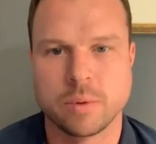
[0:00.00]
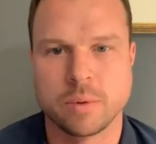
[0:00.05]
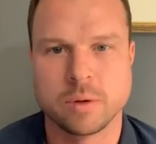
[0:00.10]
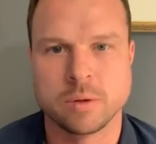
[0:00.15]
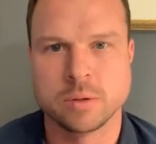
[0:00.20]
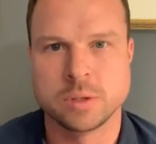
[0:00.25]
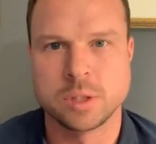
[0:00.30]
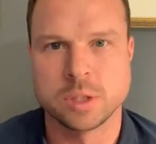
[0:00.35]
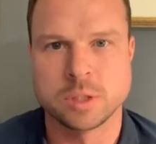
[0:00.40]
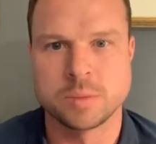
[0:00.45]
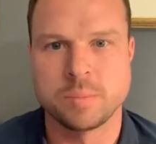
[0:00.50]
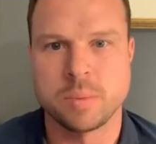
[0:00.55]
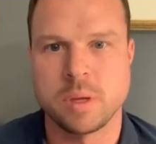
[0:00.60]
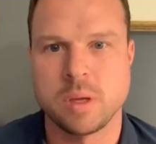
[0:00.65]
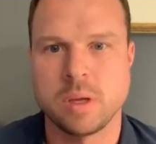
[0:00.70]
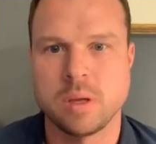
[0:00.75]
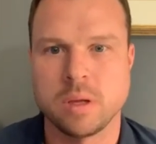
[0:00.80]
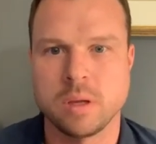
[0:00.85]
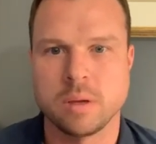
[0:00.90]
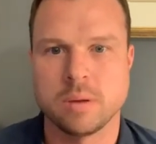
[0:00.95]
It'll just
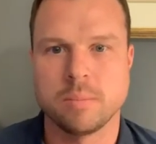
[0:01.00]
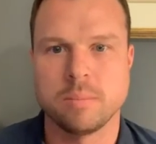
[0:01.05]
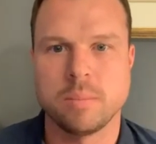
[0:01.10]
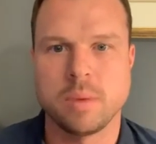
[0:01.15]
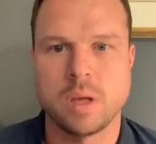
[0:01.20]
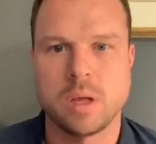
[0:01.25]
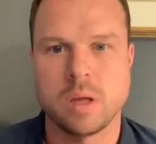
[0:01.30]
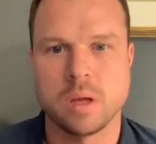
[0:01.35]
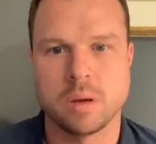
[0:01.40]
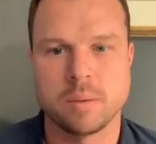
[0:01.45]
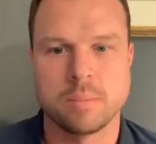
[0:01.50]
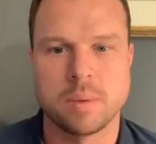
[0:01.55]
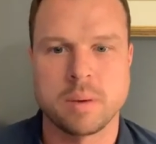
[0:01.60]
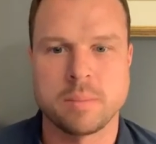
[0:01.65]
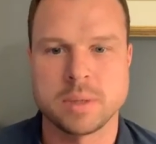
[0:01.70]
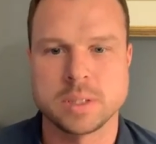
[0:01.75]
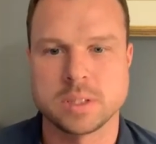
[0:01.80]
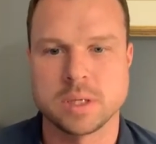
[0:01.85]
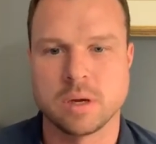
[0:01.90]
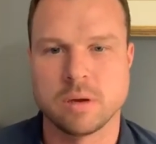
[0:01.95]
be me by
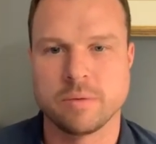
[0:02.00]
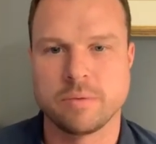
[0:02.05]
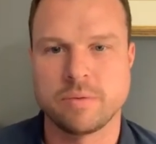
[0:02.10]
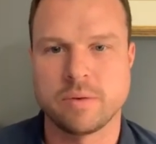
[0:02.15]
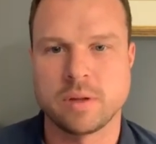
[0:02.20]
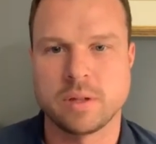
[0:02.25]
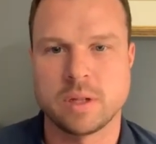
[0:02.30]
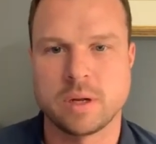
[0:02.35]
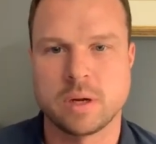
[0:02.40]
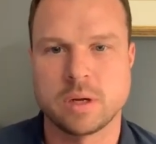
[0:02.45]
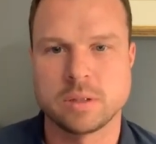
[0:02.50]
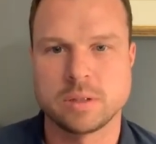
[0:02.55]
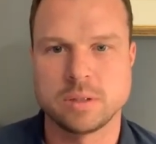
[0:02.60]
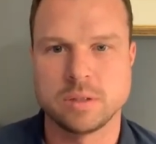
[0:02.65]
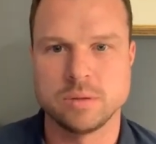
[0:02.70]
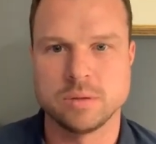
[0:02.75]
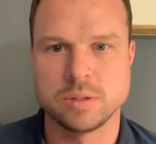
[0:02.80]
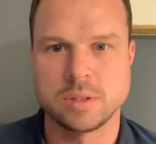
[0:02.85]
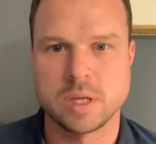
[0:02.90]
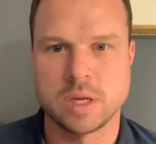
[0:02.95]
myself, and then on
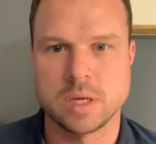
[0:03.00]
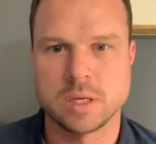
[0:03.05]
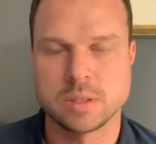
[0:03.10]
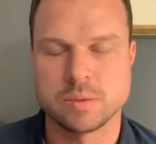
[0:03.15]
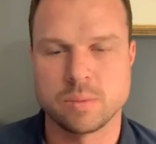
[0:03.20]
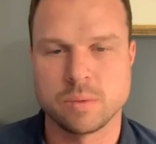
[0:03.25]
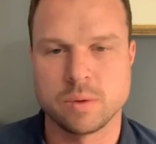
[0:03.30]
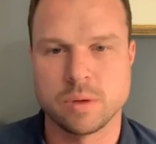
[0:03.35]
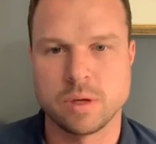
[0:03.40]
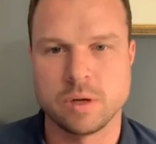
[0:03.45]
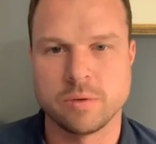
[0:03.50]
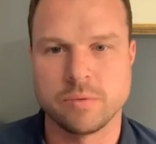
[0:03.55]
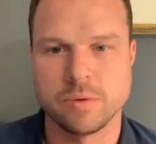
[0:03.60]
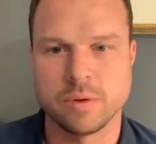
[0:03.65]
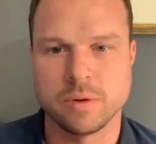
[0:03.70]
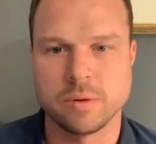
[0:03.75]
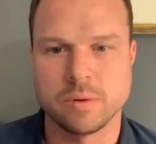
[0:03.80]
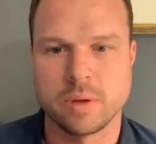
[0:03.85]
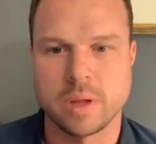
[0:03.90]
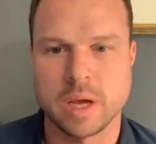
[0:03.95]
Tuesdays, we'll
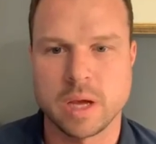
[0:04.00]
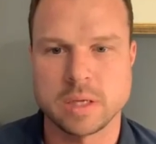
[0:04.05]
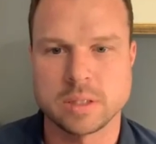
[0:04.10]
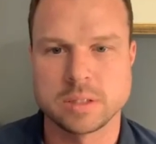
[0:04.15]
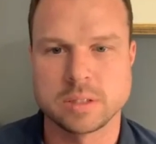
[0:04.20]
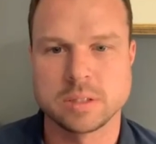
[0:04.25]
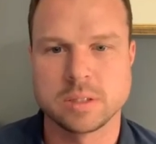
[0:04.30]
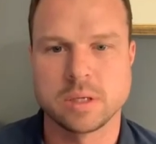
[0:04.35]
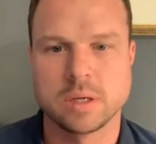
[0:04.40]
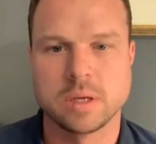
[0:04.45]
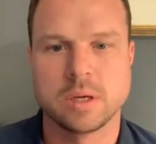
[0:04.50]
interview guests.